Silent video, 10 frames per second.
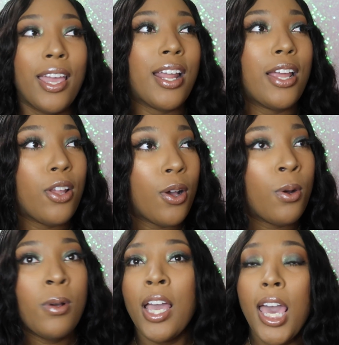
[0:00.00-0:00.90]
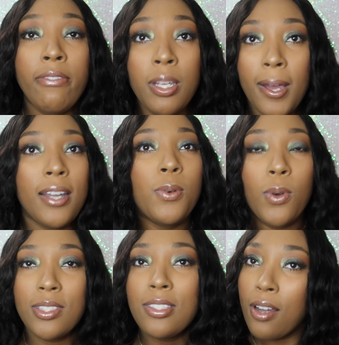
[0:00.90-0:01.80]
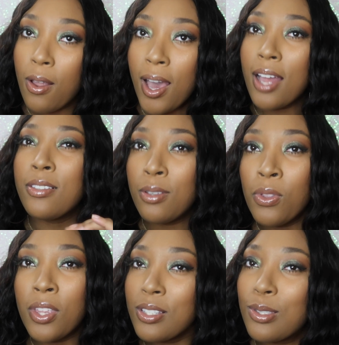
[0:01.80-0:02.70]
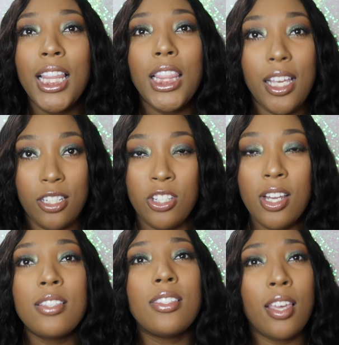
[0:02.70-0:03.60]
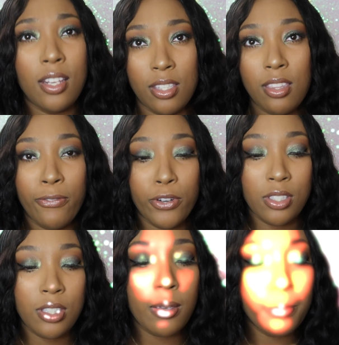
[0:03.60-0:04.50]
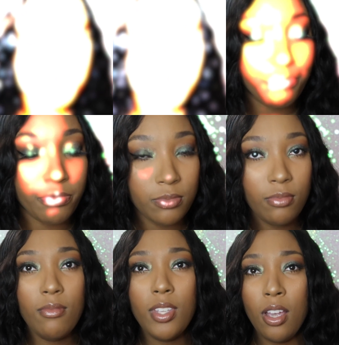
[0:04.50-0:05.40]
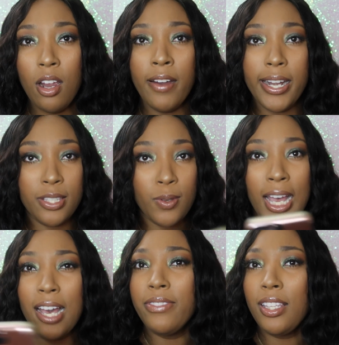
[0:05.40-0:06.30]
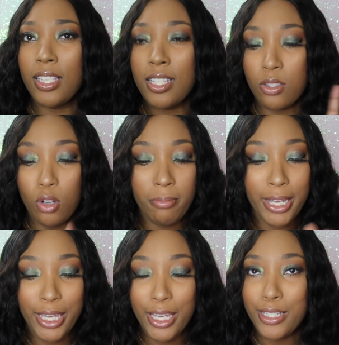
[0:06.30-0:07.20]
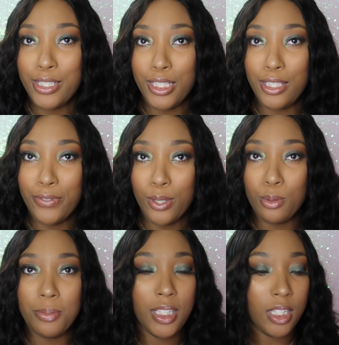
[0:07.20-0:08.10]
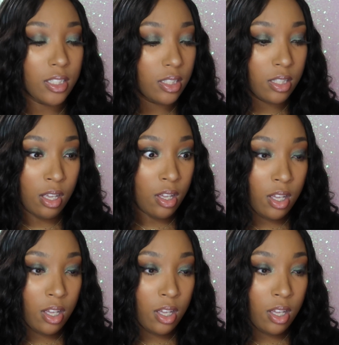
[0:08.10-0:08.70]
And I know everybody wants to know how to do this. Let's just get into the first tip. Alrighty, so I have the list on my handy dandy phone because